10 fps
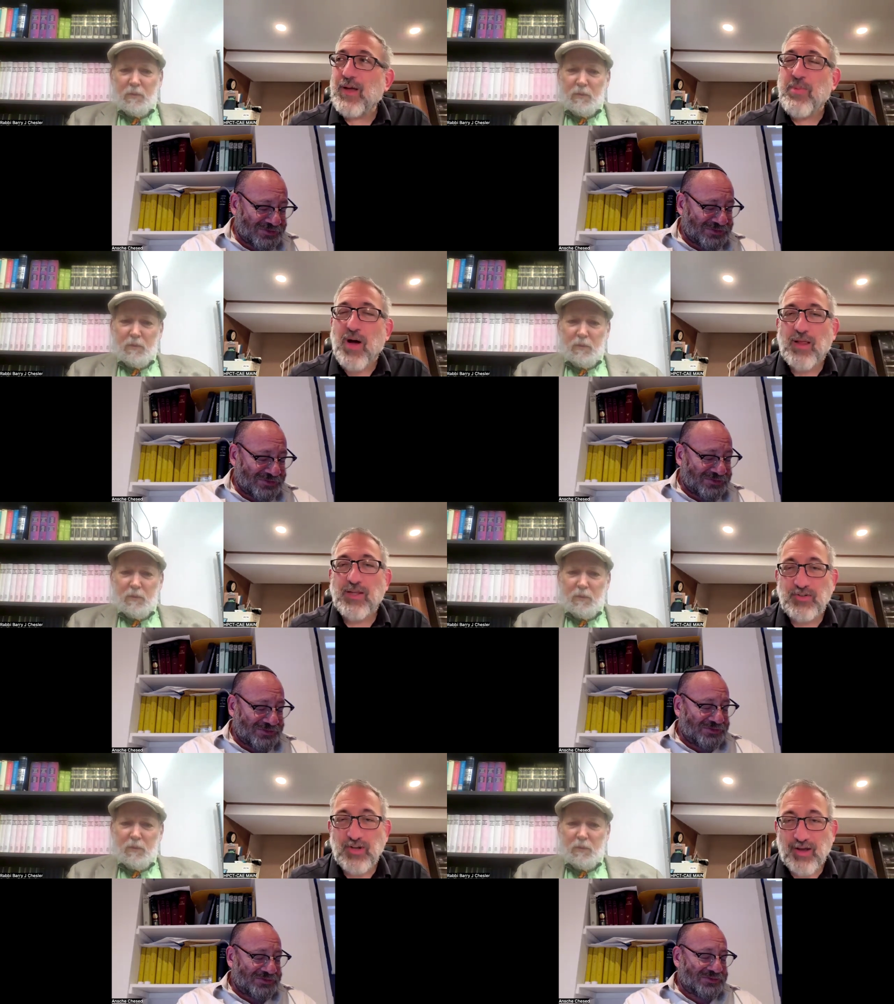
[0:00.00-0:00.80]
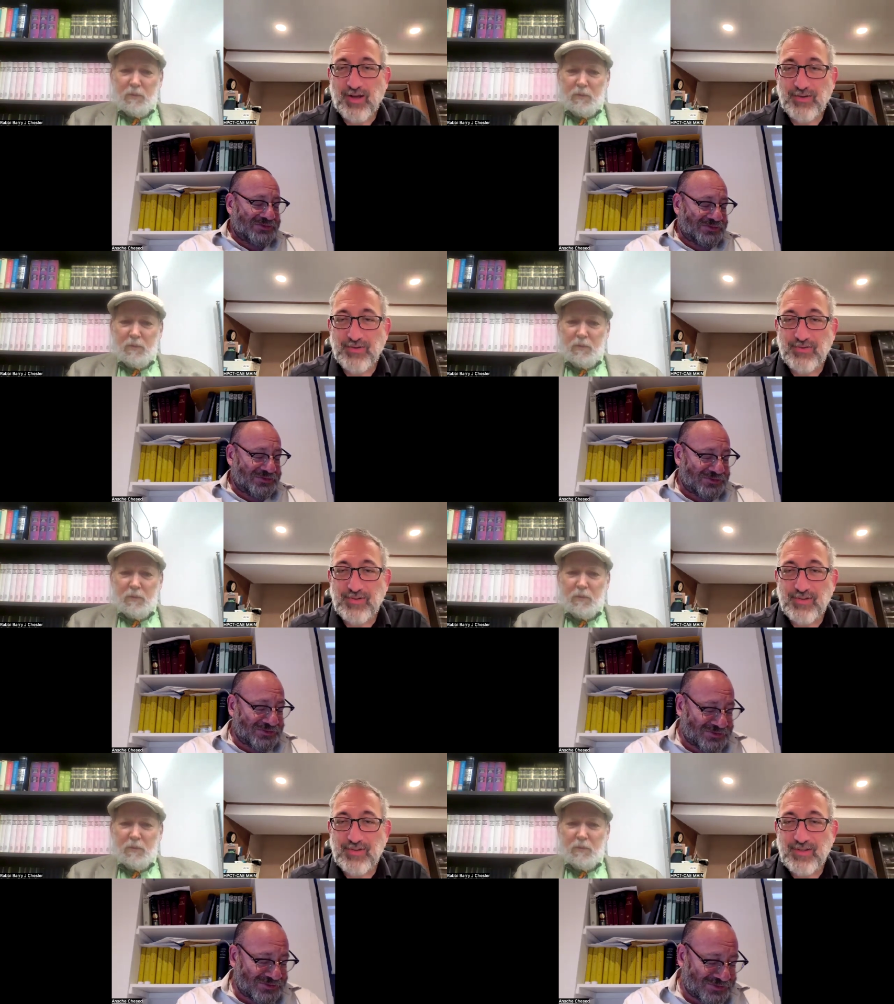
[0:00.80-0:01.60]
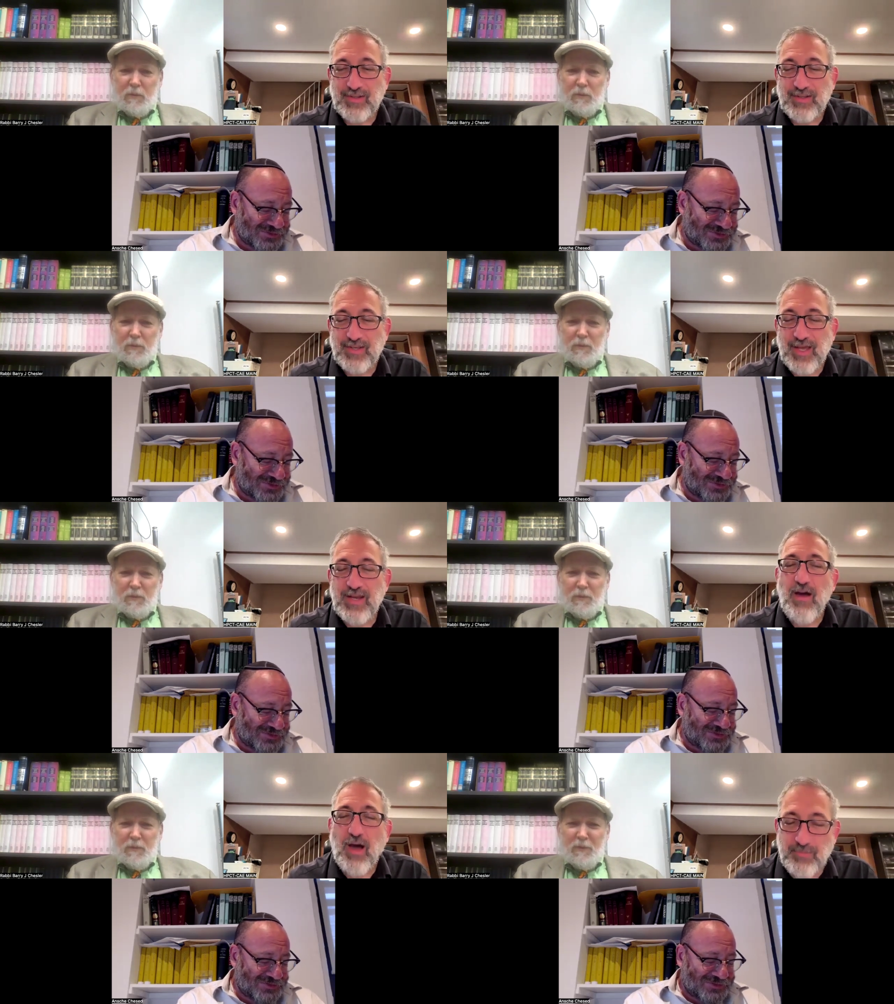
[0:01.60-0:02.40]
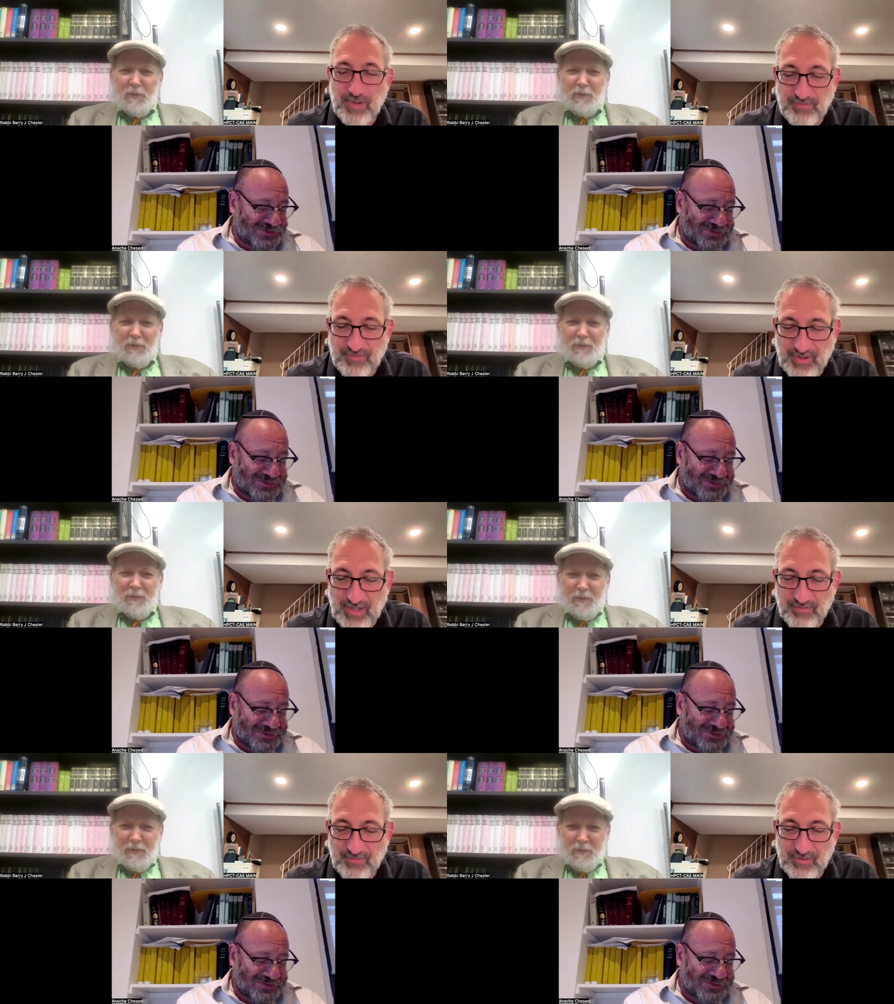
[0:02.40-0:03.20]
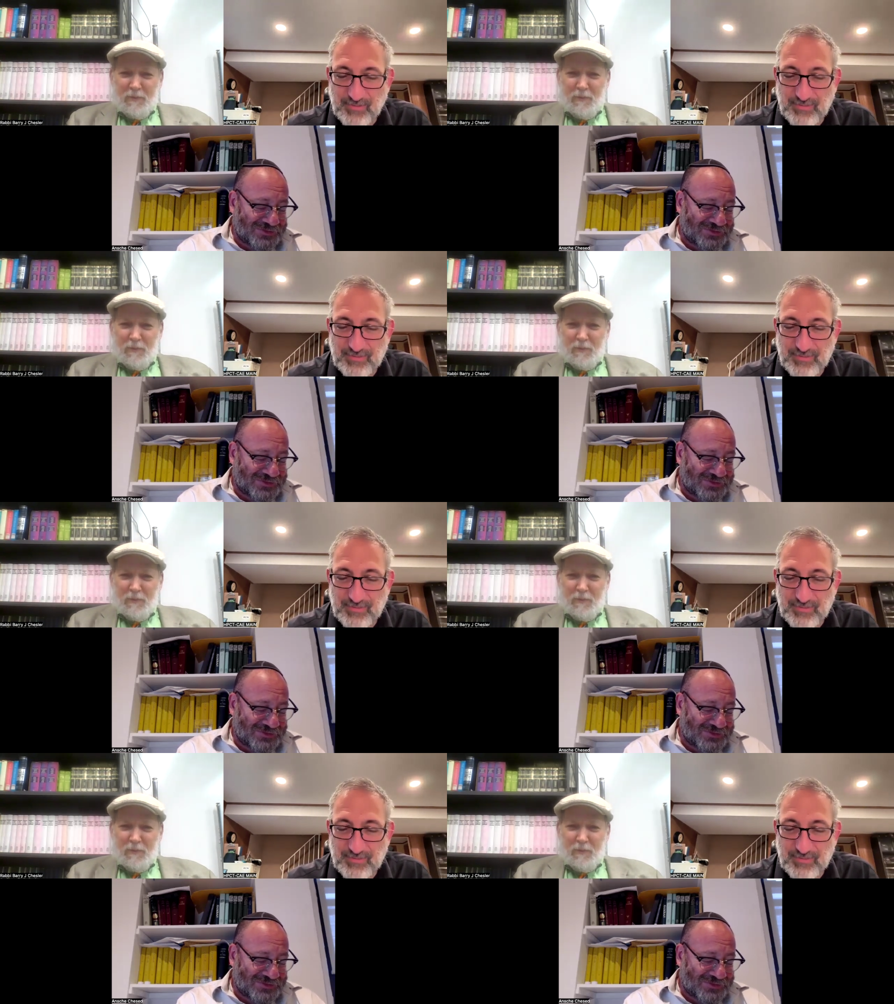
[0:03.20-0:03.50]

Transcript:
Speaker 1: apologized and not been forgiven?